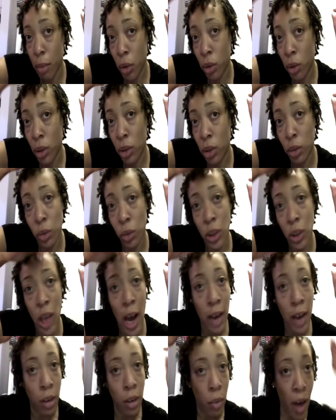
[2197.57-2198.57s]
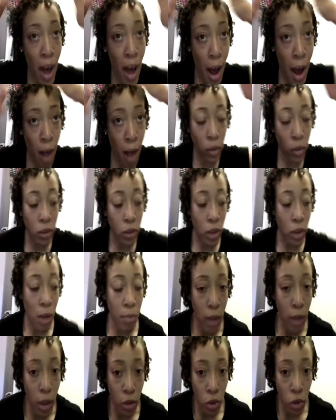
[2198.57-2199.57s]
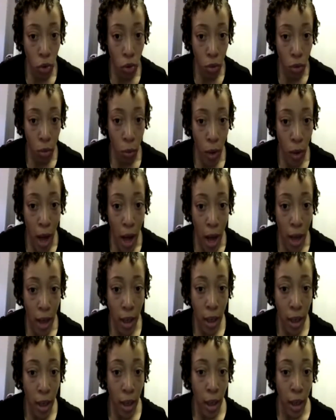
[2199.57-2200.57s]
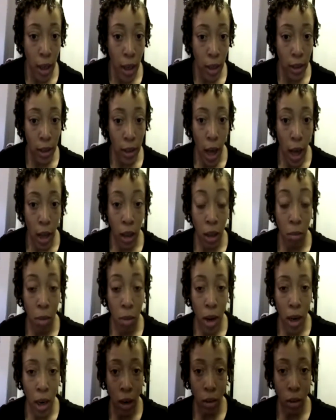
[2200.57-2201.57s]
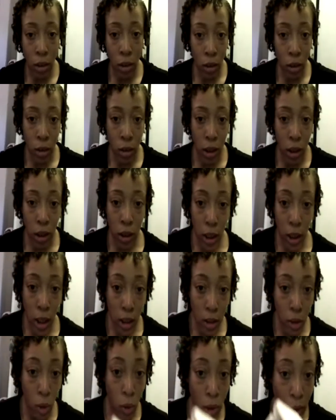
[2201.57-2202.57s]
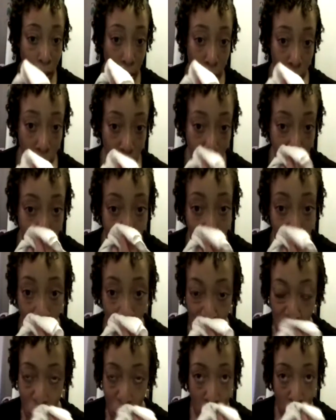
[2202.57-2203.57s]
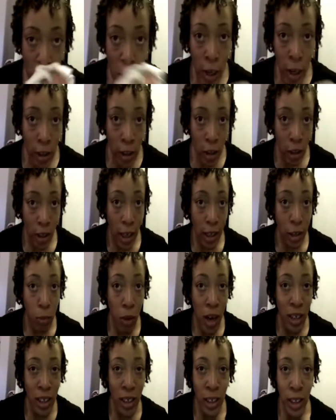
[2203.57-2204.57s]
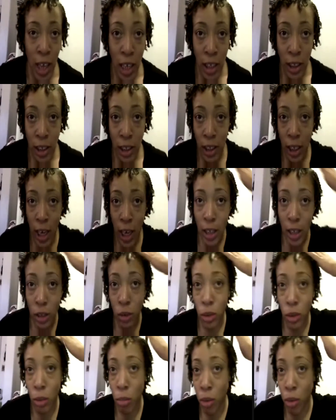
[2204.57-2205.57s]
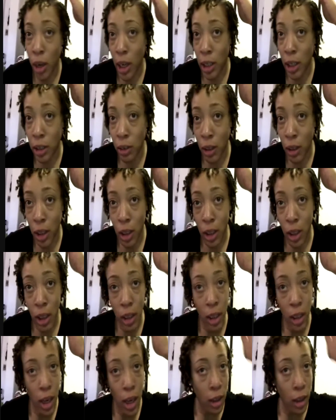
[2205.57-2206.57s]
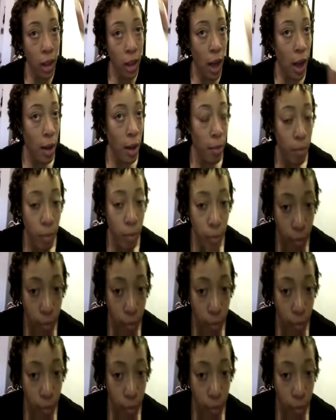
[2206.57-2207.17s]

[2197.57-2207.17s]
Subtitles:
pulled it too tight or what have you, so I'm not sure why exactly my hair is so sensitive. So that's why I decided to not do the braids or anything like that.